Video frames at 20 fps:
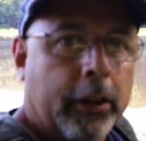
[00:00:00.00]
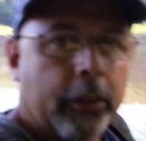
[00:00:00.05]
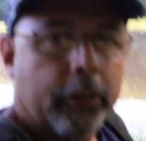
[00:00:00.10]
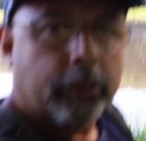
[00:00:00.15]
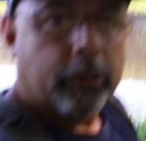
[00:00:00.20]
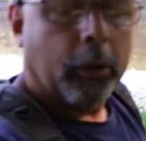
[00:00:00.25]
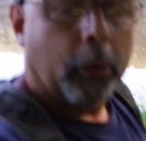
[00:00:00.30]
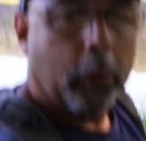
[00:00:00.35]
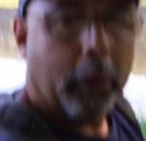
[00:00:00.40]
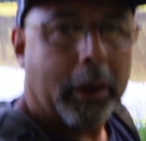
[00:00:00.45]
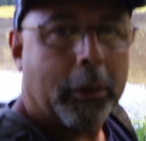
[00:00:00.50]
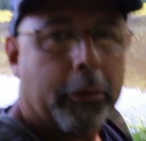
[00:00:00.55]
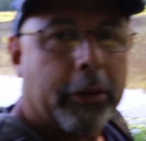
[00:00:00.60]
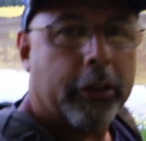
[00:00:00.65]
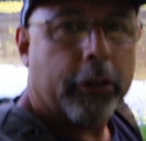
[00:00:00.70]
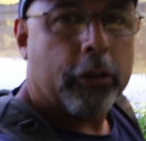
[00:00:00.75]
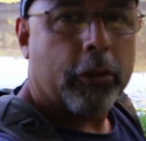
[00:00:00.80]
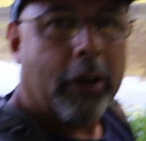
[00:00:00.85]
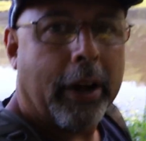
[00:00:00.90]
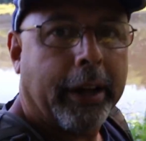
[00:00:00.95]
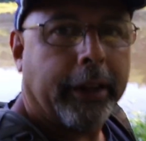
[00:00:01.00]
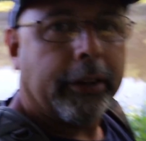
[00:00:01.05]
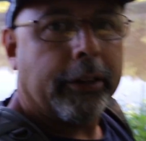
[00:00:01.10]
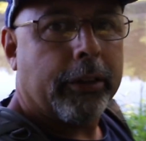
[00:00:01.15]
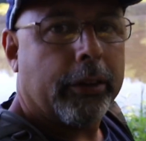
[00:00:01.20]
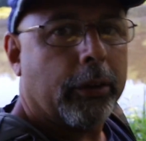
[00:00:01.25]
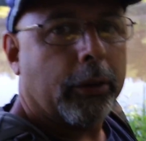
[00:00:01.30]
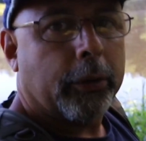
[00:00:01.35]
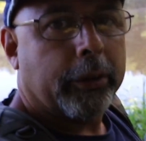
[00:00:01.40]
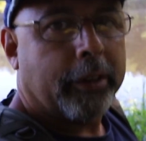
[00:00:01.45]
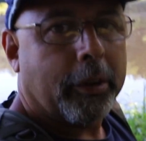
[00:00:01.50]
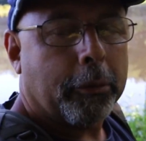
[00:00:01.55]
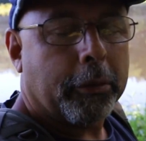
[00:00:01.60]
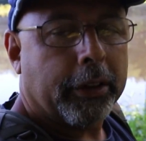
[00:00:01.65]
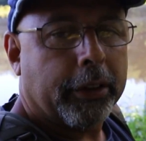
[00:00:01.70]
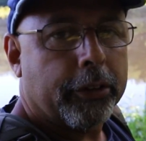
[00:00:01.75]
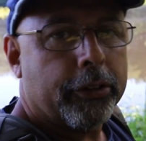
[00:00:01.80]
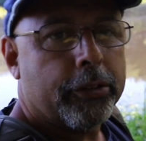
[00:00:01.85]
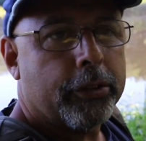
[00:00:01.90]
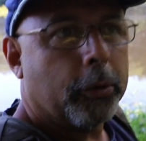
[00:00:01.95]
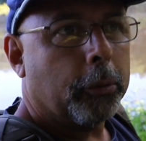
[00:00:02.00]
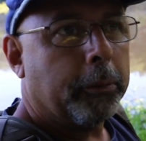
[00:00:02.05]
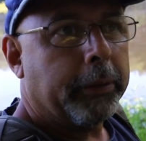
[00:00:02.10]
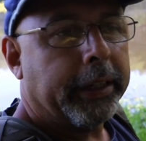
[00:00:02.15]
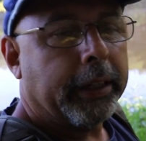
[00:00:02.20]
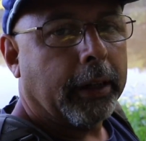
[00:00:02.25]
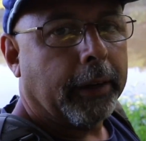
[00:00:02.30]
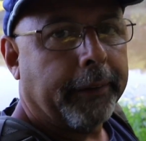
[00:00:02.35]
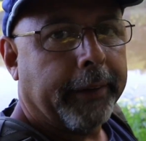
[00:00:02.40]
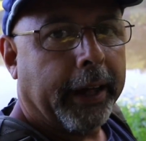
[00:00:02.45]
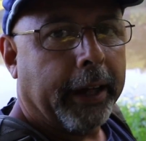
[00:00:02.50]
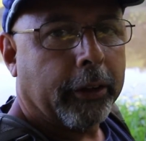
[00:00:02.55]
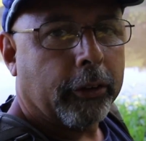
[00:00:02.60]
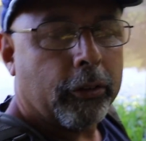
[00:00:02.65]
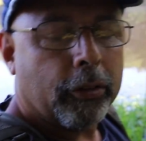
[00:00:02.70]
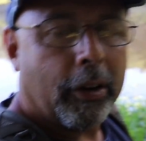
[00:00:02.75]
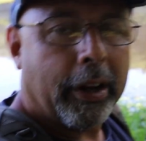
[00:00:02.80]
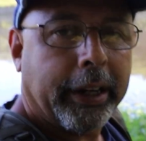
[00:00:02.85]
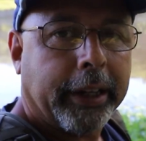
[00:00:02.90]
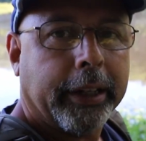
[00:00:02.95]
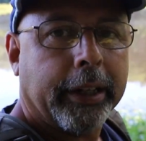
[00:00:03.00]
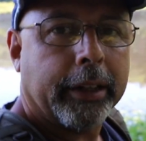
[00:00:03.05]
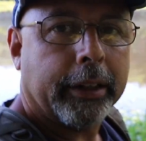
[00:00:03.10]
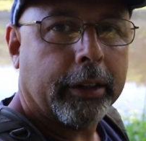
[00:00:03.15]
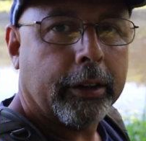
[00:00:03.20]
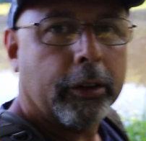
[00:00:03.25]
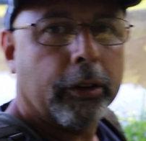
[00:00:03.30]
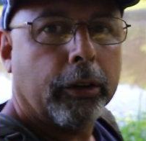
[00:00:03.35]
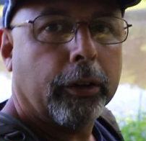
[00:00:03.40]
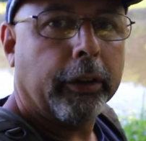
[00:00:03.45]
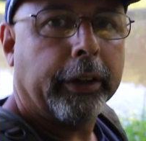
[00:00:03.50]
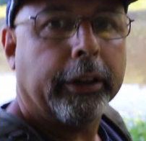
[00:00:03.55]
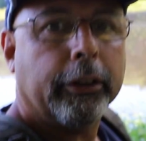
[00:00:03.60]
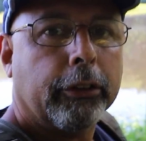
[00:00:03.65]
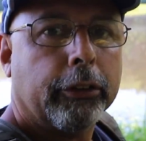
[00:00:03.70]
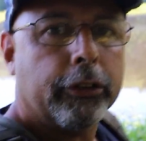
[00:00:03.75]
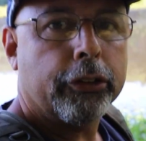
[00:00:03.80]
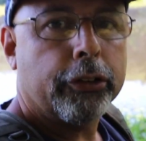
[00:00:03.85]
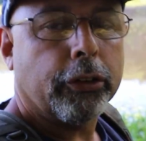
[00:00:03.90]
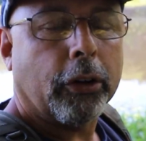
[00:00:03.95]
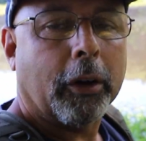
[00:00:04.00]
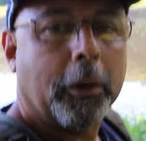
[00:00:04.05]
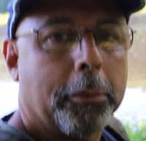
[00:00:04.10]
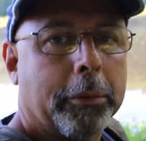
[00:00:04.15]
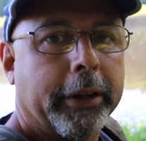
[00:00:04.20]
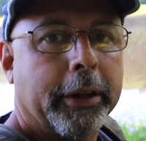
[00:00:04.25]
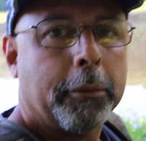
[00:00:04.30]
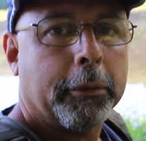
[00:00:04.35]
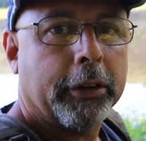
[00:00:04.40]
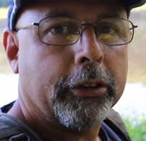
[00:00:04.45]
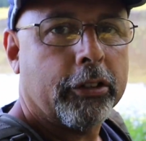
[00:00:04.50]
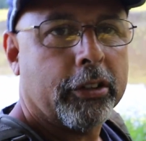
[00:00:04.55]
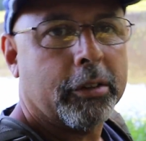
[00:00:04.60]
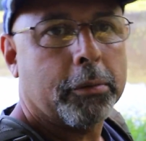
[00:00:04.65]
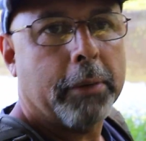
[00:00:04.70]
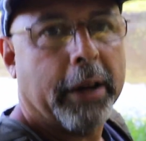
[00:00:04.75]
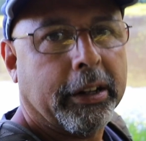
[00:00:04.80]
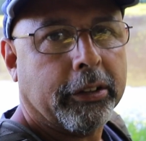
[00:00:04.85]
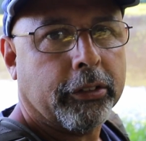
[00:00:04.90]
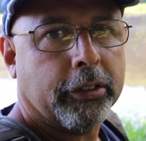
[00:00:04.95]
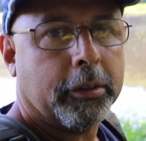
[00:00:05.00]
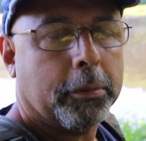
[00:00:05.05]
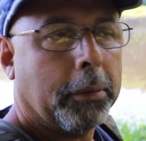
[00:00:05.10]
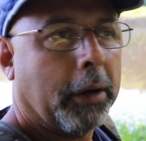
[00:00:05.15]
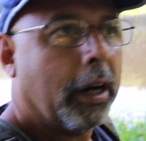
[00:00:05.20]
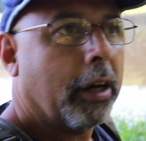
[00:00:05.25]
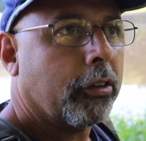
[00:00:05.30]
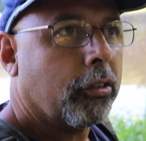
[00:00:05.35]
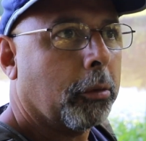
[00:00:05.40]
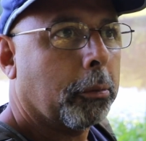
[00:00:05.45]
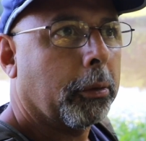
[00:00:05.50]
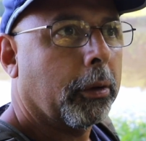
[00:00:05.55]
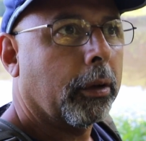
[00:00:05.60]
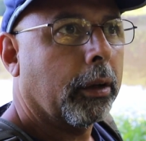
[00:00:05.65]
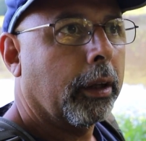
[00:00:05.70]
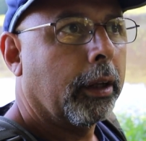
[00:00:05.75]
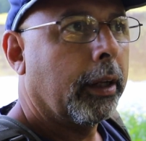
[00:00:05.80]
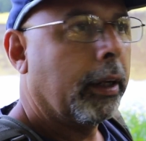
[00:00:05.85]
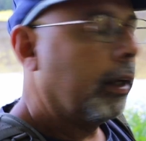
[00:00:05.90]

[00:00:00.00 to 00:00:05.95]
so what I'm going to try and do is I'm going to zoom in on that and try and get a clear, sharp image as best as possible,